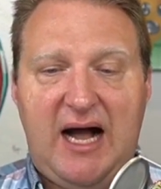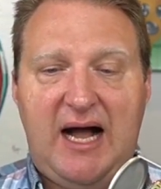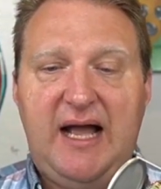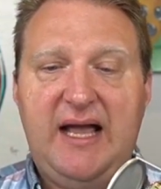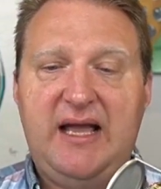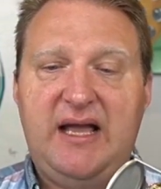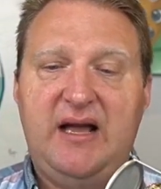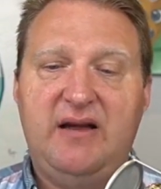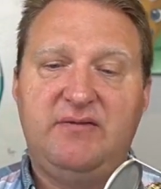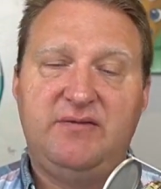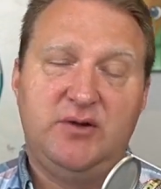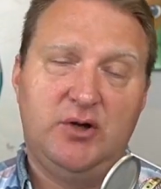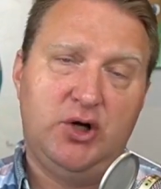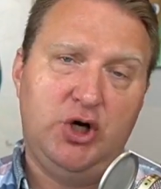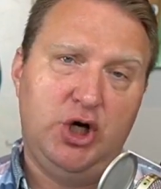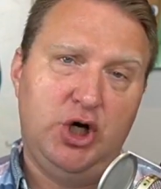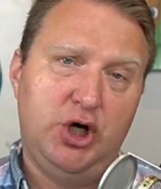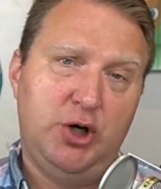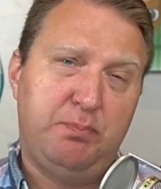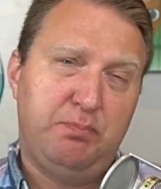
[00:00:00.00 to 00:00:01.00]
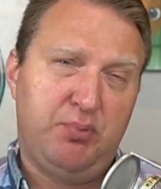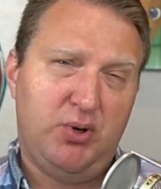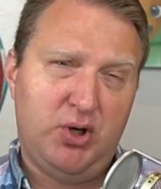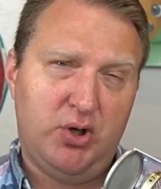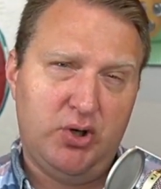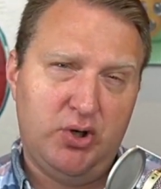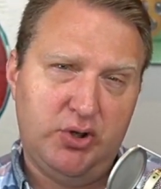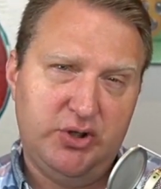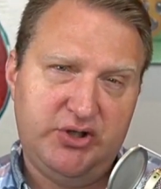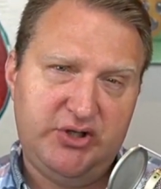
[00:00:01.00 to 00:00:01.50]
I have learned
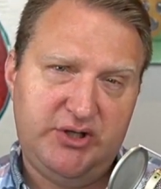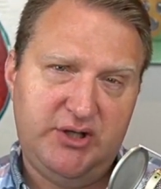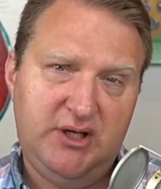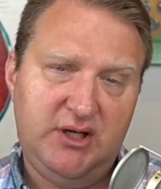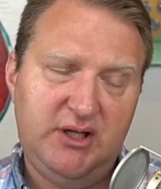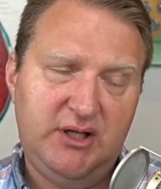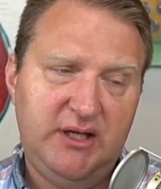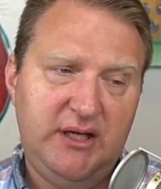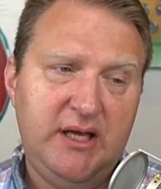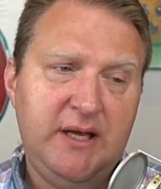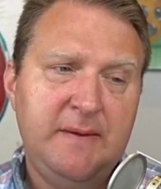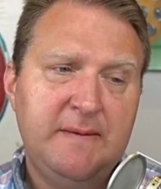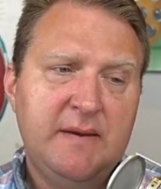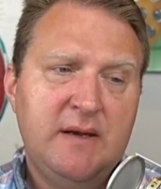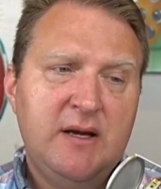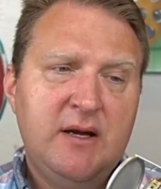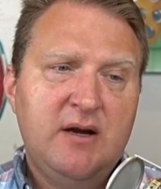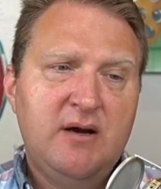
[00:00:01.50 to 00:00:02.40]
personally